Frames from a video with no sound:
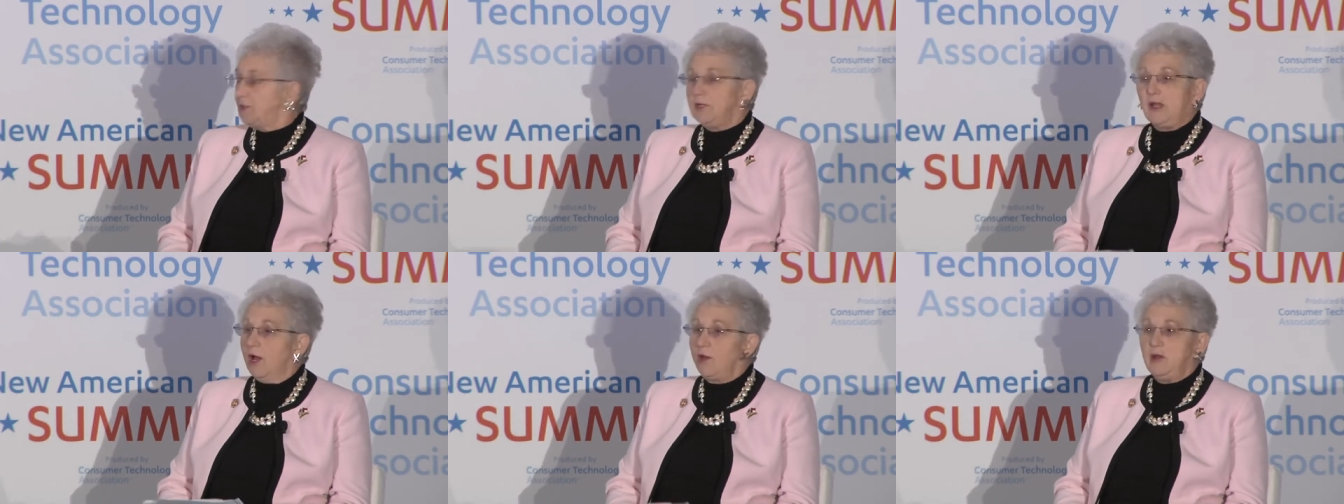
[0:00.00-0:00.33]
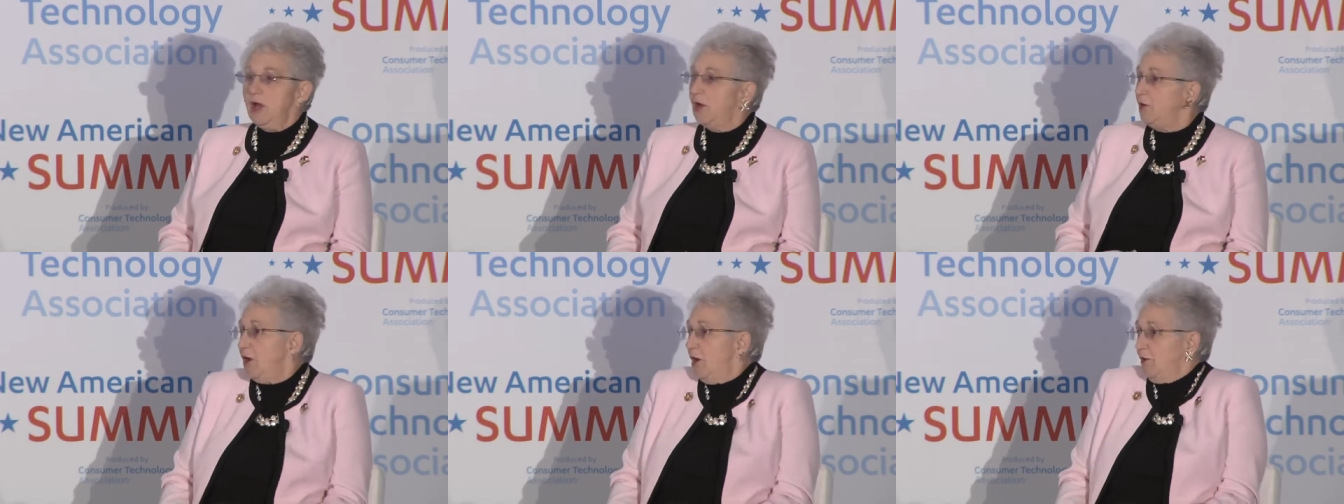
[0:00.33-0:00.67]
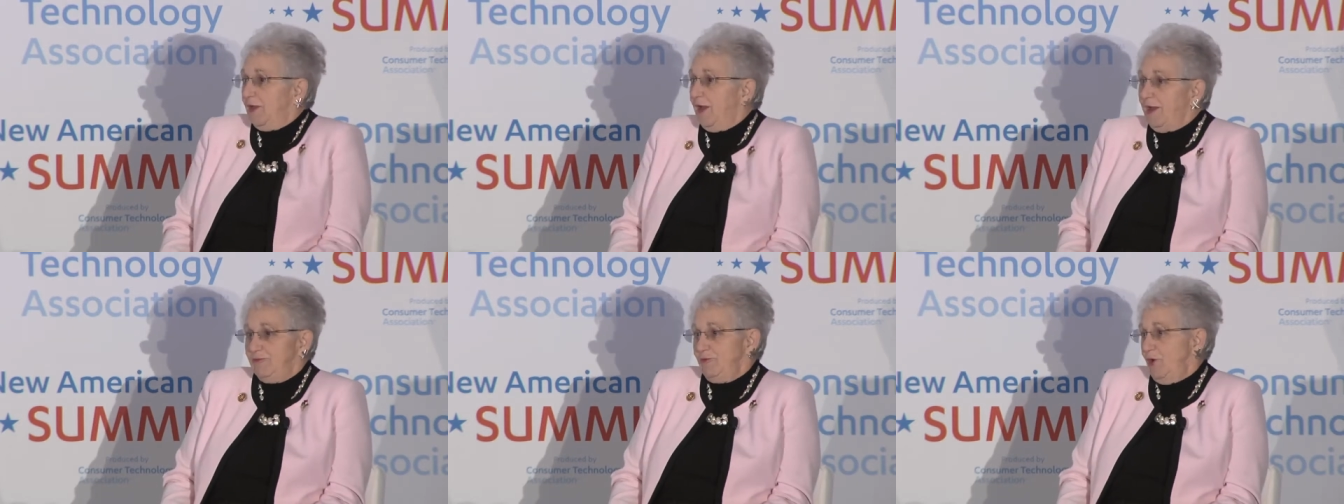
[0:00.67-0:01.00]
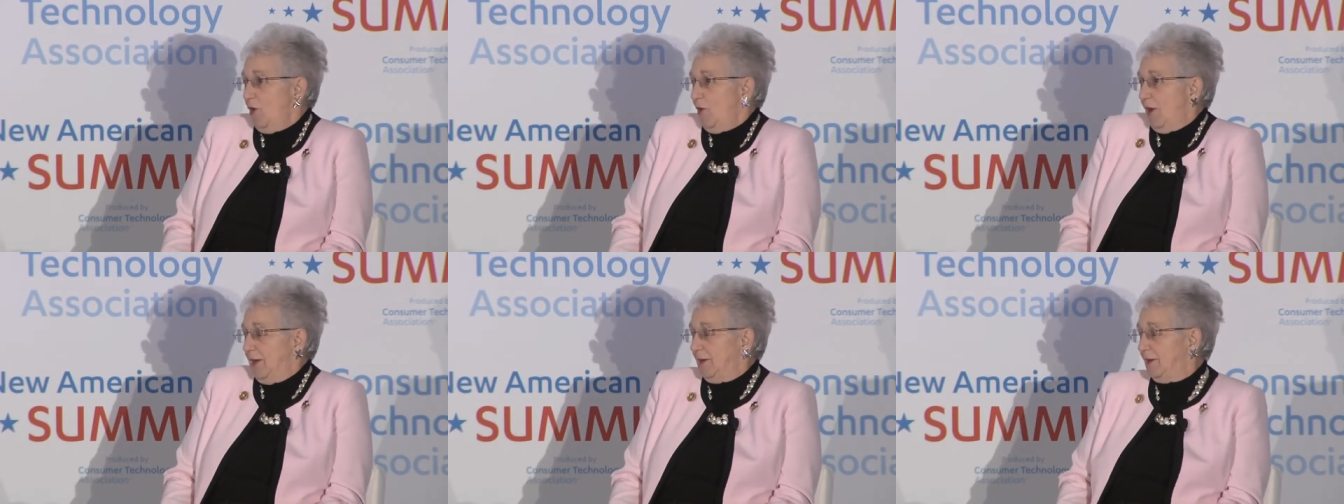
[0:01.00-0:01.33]
when they're Oh, no, the no, they have no
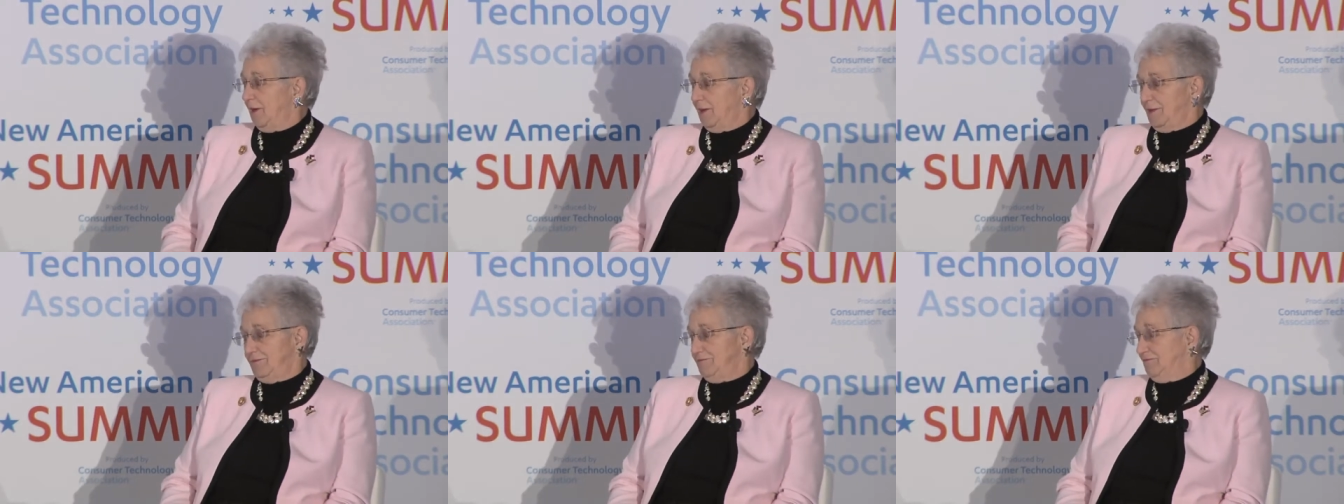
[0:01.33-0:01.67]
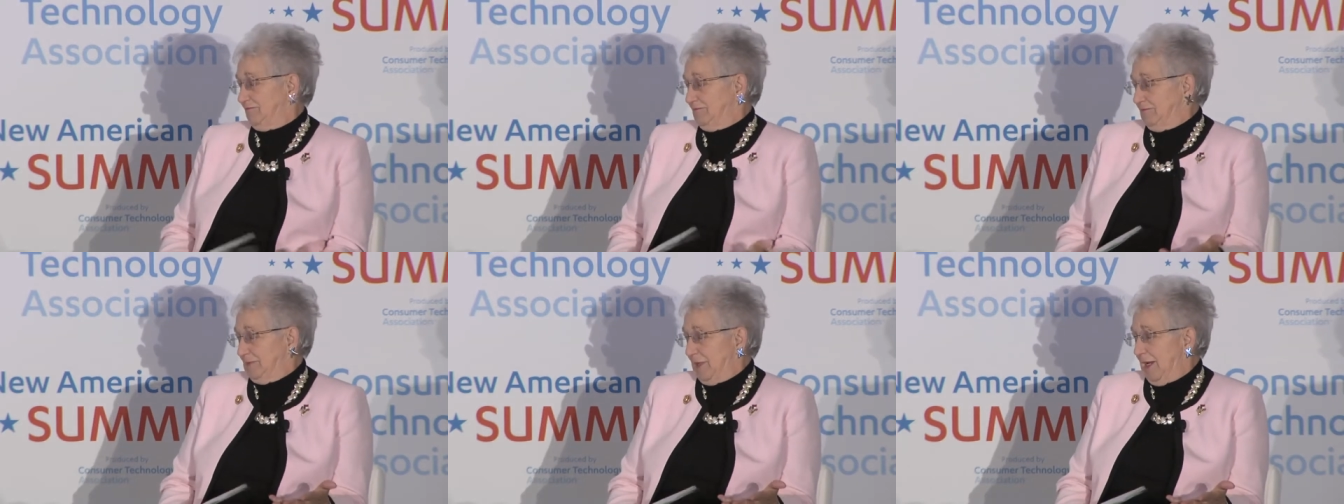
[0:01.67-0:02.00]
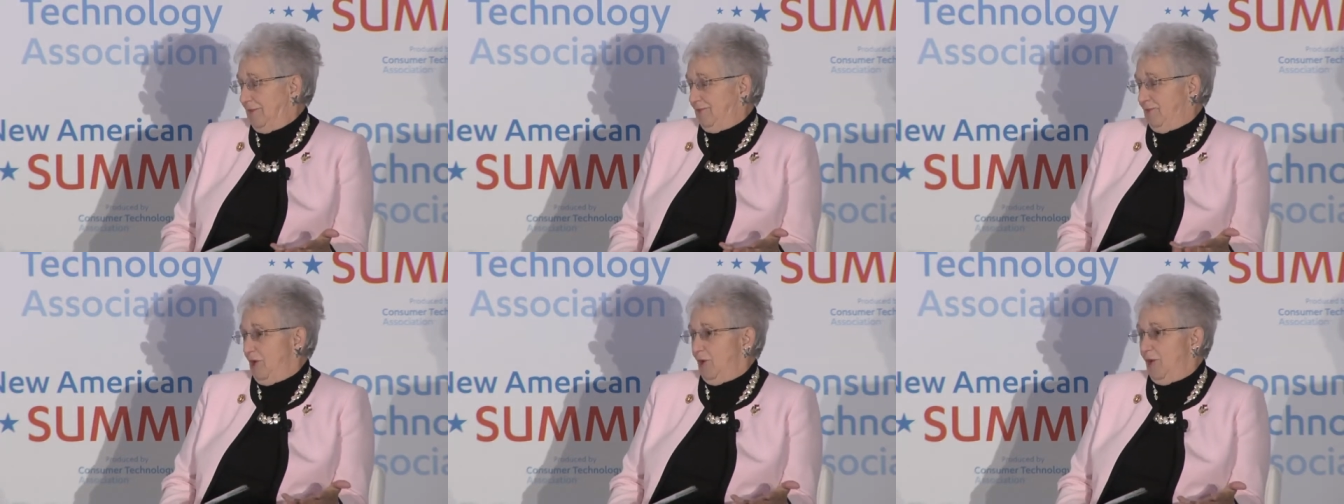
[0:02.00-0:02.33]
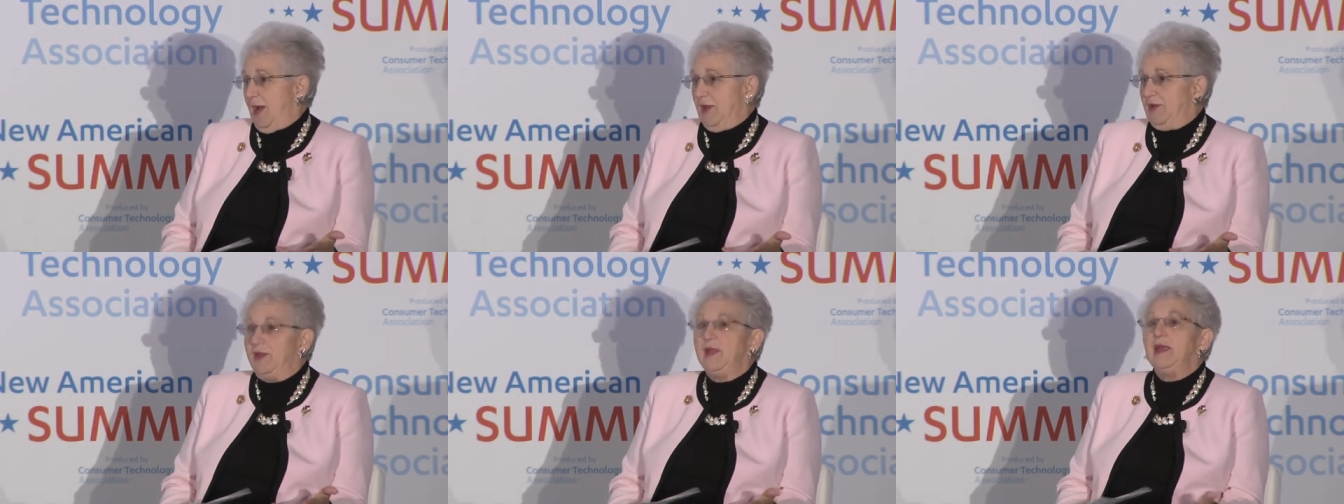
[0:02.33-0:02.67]
idea. They have no
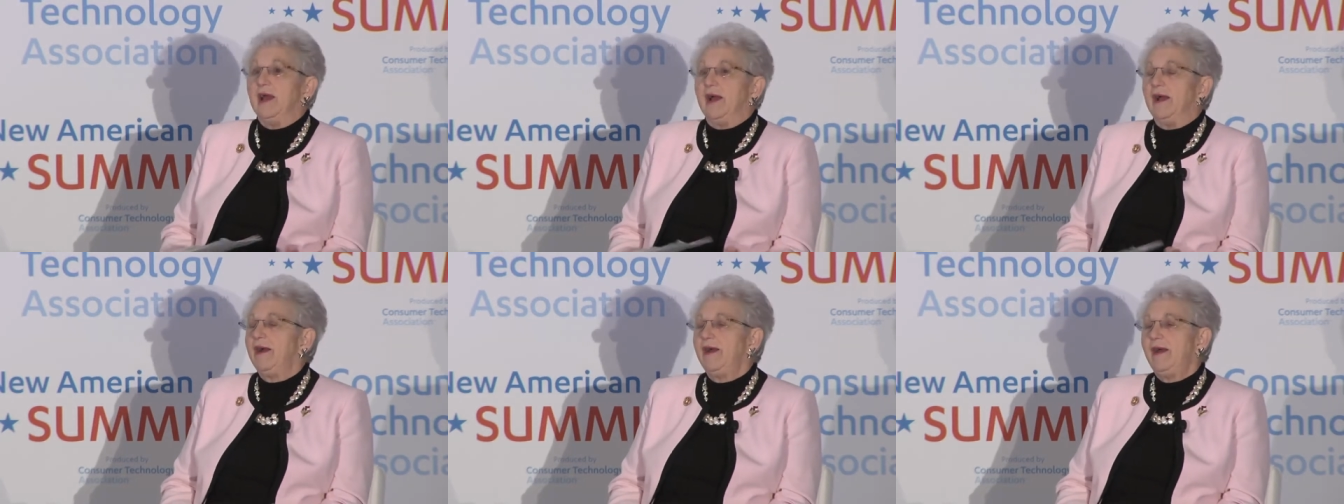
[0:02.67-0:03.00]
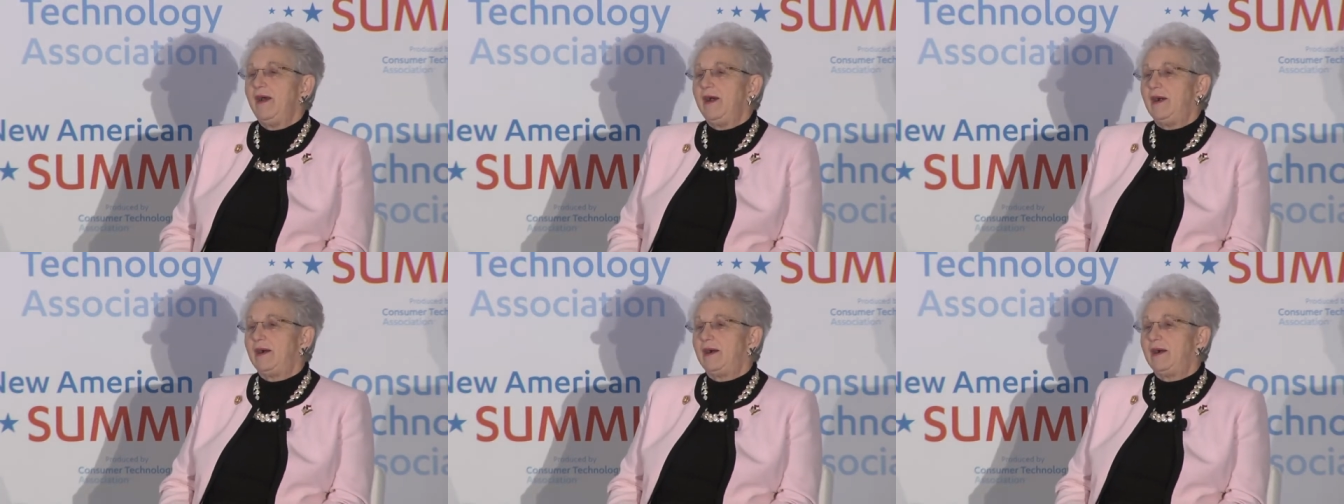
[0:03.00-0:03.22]
idea.